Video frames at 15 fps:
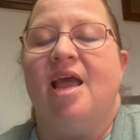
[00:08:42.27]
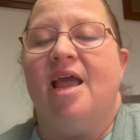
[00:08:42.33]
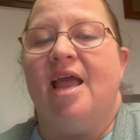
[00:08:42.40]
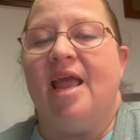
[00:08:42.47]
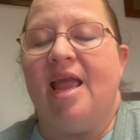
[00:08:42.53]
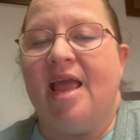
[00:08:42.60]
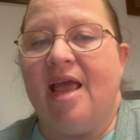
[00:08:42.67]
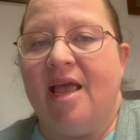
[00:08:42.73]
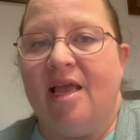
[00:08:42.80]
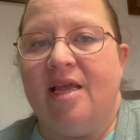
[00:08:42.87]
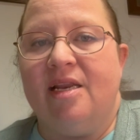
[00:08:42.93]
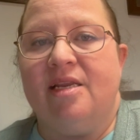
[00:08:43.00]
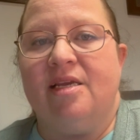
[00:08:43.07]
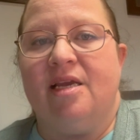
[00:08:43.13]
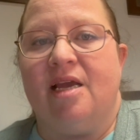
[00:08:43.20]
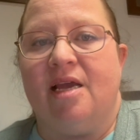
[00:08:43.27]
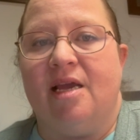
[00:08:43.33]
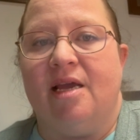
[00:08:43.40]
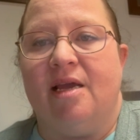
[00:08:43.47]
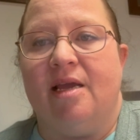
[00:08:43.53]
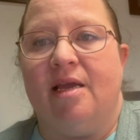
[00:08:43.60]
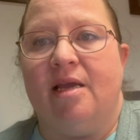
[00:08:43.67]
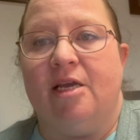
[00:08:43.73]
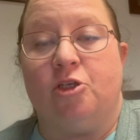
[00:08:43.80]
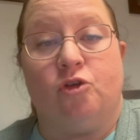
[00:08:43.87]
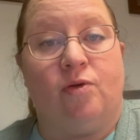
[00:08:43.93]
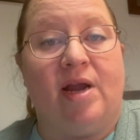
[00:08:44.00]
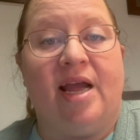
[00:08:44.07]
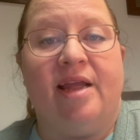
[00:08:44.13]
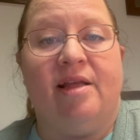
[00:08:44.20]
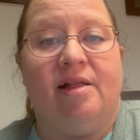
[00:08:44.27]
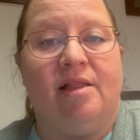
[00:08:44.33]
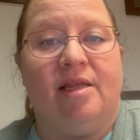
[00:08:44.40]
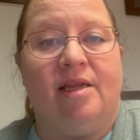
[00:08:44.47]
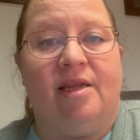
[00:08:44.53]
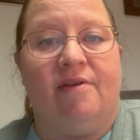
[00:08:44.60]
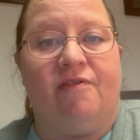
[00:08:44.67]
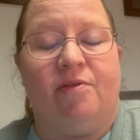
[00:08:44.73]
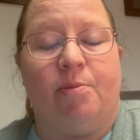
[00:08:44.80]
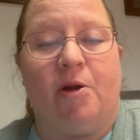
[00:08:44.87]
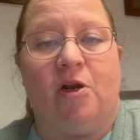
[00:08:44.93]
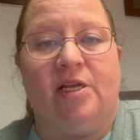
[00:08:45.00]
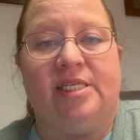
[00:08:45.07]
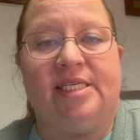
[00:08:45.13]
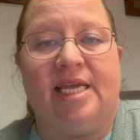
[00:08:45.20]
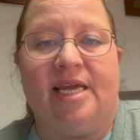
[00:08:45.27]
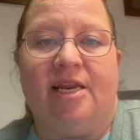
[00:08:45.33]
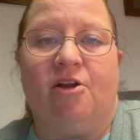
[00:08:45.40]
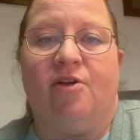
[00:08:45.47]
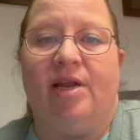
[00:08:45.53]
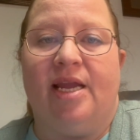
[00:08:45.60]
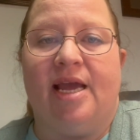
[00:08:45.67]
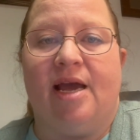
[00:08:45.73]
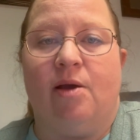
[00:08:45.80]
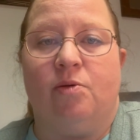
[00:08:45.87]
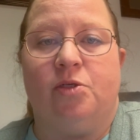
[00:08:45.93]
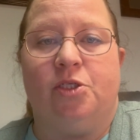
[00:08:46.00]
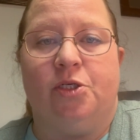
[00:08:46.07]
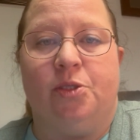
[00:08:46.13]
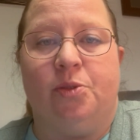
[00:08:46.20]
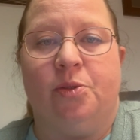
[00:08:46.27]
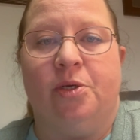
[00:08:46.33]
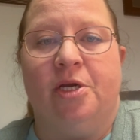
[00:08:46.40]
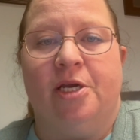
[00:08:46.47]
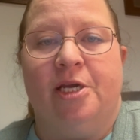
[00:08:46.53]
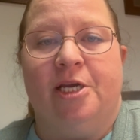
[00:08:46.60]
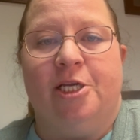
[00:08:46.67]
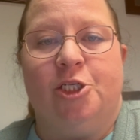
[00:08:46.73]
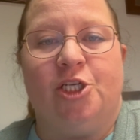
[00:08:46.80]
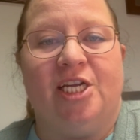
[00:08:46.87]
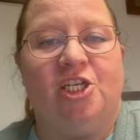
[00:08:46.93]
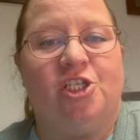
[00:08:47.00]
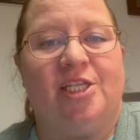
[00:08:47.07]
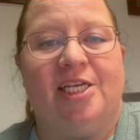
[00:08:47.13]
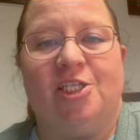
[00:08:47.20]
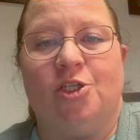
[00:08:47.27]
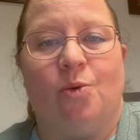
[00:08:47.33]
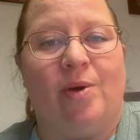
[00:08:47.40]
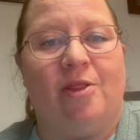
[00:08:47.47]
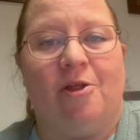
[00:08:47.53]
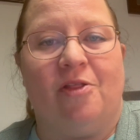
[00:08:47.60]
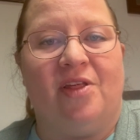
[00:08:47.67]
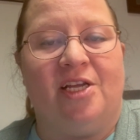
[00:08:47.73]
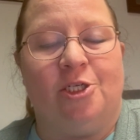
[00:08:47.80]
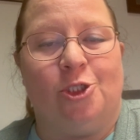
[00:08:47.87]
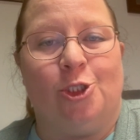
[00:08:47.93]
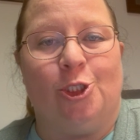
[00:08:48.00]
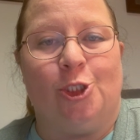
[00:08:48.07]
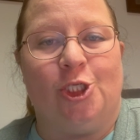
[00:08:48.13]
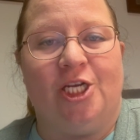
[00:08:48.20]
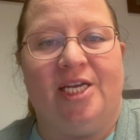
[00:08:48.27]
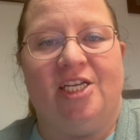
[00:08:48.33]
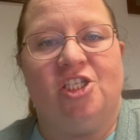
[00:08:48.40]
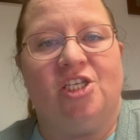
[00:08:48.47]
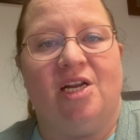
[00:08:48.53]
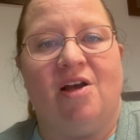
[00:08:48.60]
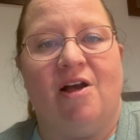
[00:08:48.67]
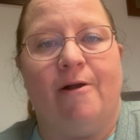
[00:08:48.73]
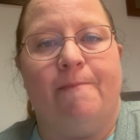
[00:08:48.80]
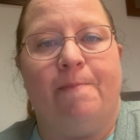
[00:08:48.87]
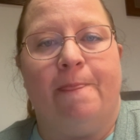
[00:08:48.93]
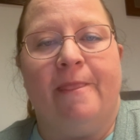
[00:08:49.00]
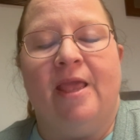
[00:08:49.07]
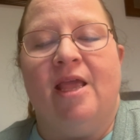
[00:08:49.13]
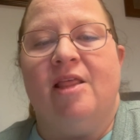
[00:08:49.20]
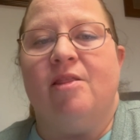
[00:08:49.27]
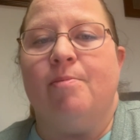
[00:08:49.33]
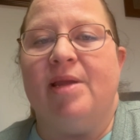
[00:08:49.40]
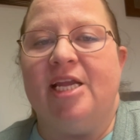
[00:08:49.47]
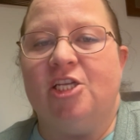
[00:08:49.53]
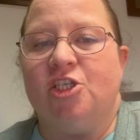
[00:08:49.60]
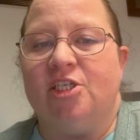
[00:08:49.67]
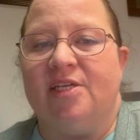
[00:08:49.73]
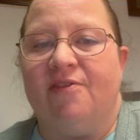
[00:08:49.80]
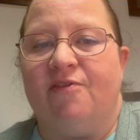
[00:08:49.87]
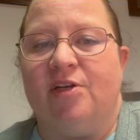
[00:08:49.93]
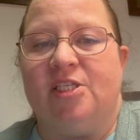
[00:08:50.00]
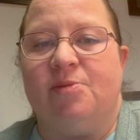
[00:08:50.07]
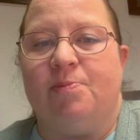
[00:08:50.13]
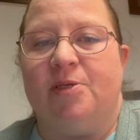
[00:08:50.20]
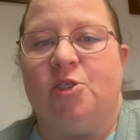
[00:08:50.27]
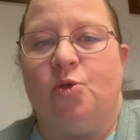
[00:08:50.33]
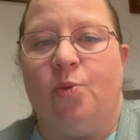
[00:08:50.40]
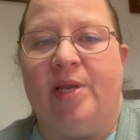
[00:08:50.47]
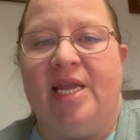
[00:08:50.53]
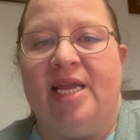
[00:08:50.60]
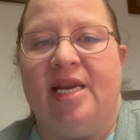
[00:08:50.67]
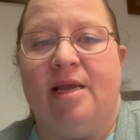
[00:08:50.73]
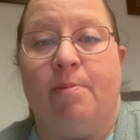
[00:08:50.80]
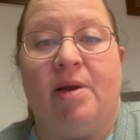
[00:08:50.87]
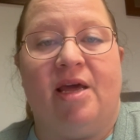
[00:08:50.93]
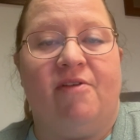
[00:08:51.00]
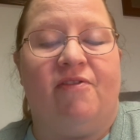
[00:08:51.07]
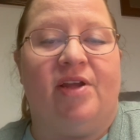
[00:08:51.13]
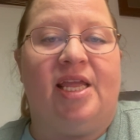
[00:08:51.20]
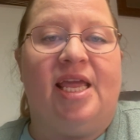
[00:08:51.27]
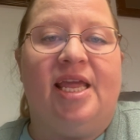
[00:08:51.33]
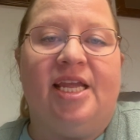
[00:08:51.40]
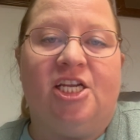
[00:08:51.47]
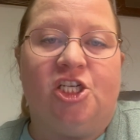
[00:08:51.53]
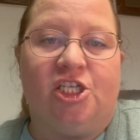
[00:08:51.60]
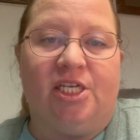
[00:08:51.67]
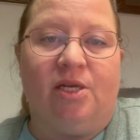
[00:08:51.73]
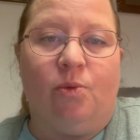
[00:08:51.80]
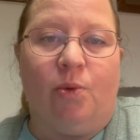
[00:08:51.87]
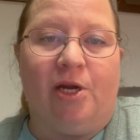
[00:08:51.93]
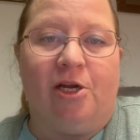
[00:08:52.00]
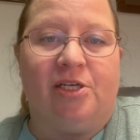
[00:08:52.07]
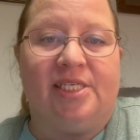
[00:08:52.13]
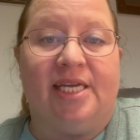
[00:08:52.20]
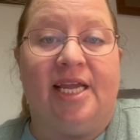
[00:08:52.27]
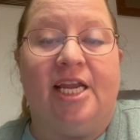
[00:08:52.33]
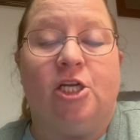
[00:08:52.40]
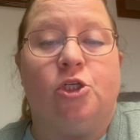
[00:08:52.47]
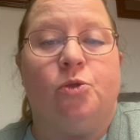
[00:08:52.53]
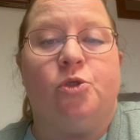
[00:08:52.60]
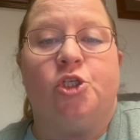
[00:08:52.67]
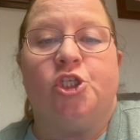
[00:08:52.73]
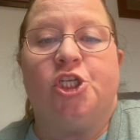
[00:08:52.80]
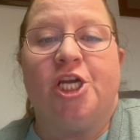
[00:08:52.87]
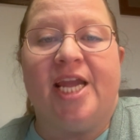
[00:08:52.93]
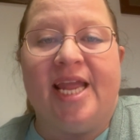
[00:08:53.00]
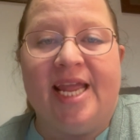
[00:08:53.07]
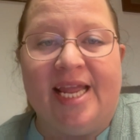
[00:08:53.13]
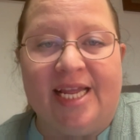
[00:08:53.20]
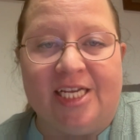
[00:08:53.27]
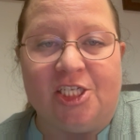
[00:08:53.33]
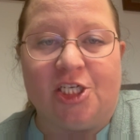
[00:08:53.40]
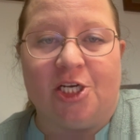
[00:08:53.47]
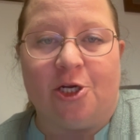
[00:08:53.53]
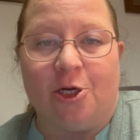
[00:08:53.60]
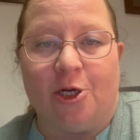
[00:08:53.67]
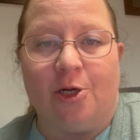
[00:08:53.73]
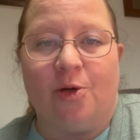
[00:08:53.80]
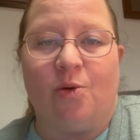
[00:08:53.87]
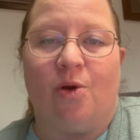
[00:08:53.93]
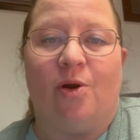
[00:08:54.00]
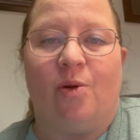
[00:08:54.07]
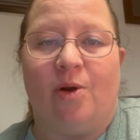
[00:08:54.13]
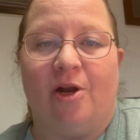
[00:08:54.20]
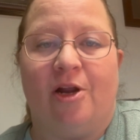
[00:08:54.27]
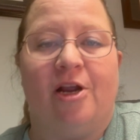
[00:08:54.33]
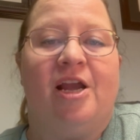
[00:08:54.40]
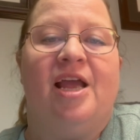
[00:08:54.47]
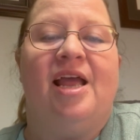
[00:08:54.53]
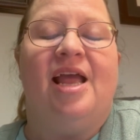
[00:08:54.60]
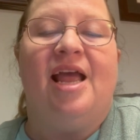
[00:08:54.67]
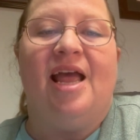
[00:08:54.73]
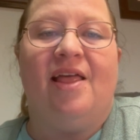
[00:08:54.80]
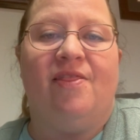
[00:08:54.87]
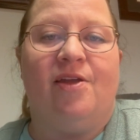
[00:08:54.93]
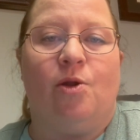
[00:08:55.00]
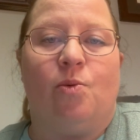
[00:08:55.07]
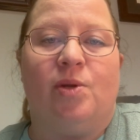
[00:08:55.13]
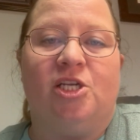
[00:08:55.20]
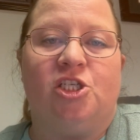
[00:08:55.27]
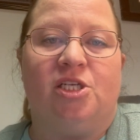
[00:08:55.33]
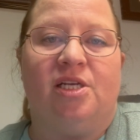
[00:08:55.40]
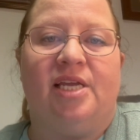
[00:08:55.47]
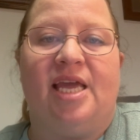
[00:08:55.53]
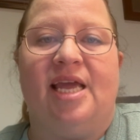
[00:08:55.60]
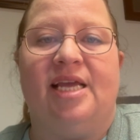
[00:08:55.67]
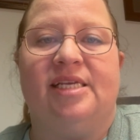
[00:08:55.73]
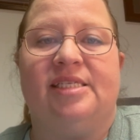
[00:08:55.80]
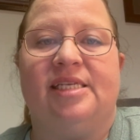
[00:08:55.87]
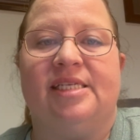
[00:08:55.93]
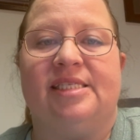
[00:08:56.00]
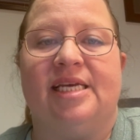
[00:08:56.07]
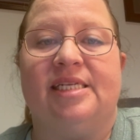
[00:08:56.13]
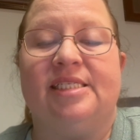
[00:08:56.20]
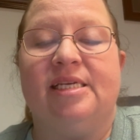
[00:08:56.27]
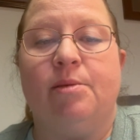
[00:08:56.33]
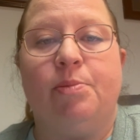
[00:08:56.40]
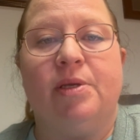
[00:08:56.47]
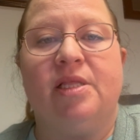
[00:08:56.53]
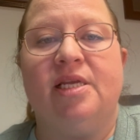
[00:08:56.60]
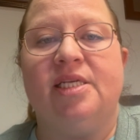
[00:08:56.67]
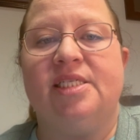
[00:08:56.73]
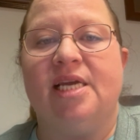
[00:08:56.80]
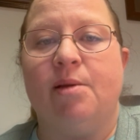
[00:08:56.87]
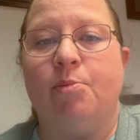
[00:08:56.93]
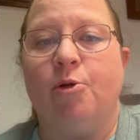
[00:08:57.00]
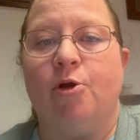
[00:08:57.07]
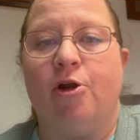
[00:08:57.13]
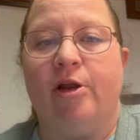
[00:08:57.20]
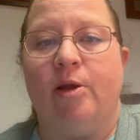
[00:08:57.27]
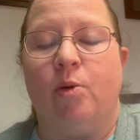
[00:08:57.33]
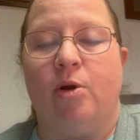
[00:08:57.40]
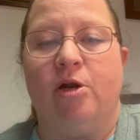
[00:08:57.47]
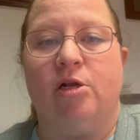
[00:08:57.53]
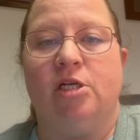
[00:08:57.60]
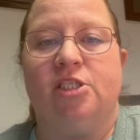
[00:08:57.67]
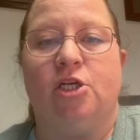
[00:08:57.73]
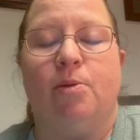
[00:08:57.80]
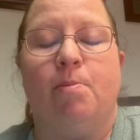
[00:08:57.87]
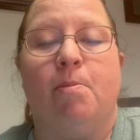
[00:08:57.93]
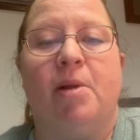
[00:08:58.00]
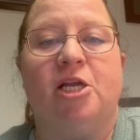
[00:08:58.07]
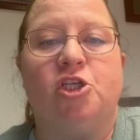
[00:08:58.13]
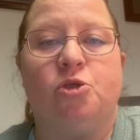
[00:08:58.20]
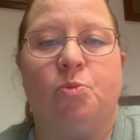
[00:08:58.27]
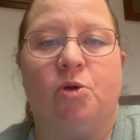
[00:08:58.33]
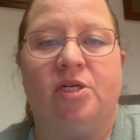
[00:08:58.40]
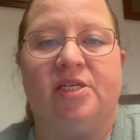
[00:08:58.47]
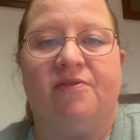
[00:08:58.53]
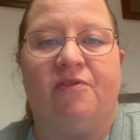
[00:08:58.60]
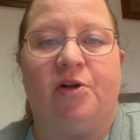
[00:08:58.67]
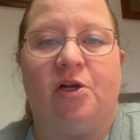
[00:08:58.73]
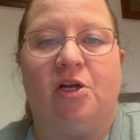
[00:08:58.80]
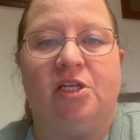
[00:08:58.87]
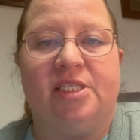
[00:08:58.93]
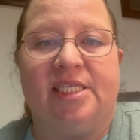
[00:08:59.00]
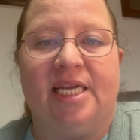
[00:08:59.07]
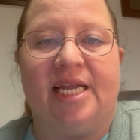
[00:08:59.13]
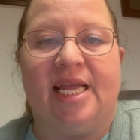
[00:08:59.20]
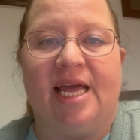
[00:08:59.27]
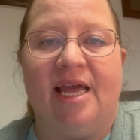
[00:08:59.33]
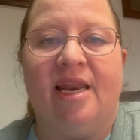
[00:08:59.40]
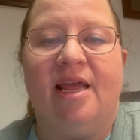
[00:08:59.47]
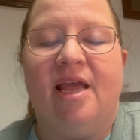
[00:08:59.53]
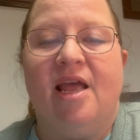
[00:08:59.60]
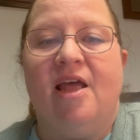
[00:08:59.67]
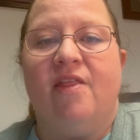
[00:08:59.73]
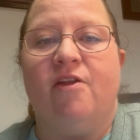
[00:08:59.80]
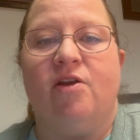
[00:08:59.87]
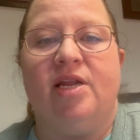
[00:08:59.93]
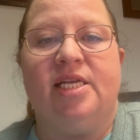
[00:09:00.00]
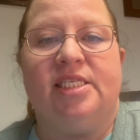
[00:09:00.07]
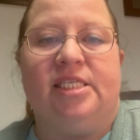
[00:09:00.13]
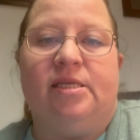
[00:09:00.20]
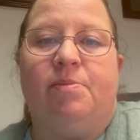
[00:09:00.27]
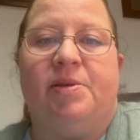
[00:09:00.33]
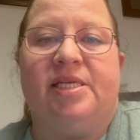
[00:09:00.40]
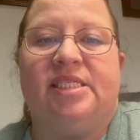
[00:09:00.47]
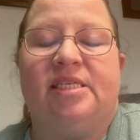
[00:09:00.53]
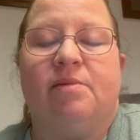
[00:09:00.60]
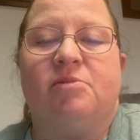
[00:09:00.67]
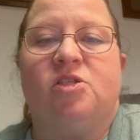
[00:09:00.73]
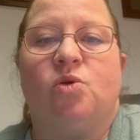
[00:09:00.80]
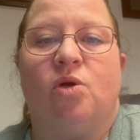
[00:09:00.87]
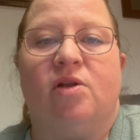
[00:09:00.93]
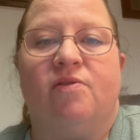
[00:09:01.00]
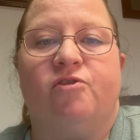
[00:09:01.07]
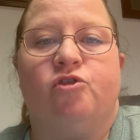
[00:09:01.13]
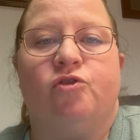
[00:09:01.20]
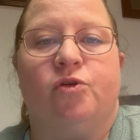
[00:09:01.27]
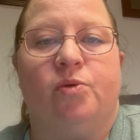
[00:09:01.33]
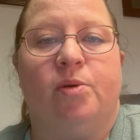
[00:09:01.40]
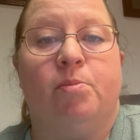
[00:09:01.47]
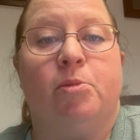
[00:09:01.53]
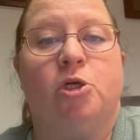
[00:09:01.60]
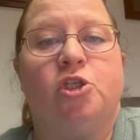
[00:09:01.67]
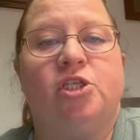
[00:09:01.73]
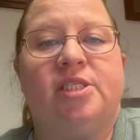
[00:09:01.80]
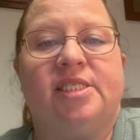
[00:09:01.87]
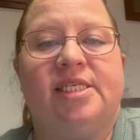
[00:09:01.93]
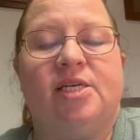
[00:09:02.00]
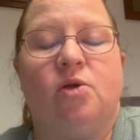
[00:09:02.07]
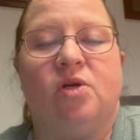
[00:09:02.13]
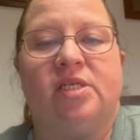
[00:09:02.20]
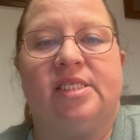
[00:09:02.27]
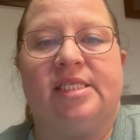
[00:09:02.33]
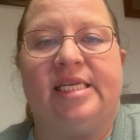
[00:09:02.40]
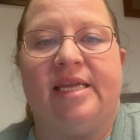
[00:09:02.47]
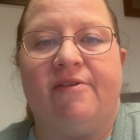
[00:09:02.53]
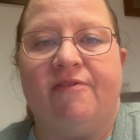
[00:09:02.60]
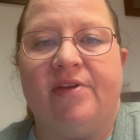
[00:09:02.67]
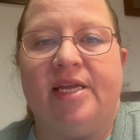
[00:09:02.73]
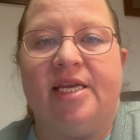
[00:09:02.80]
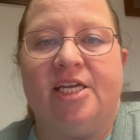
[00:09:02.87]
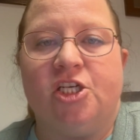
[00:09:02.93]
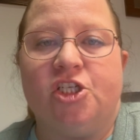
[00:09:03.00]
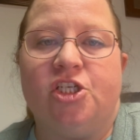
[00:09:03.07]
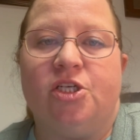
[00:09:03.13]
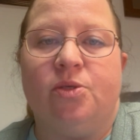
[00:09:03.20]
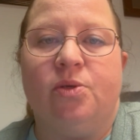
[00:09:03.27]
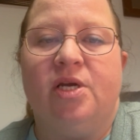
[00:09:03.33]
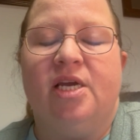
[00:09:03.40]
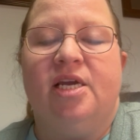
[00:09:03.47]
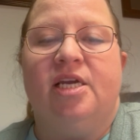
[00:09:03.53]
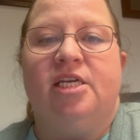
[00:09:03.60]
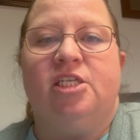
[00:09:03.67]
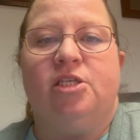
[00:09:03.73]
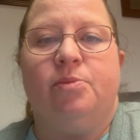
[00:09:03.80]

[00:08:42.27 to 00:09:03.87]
and a trial if the parties can't agree how to change things or whether things should change at all. The major difference between a modification, where you're seeking to change a current court order, and the original case is that typically temporary orders are much more difficult to get. There needs to be some sort of true emergency or safety issue to